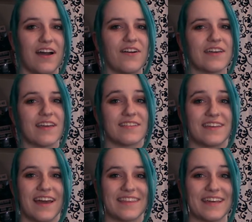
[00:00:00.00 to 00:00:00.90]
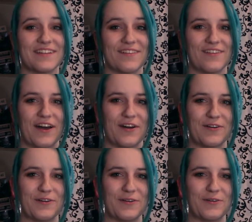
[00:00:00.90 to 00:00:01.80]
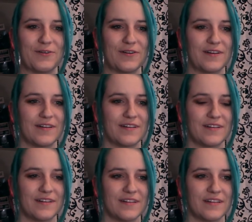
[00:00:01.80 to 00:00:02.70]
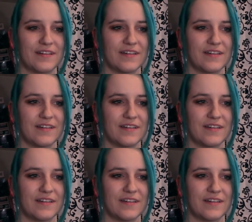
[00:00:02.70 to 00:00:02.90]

Oh, I guess yeah. They don't know who. You your identity.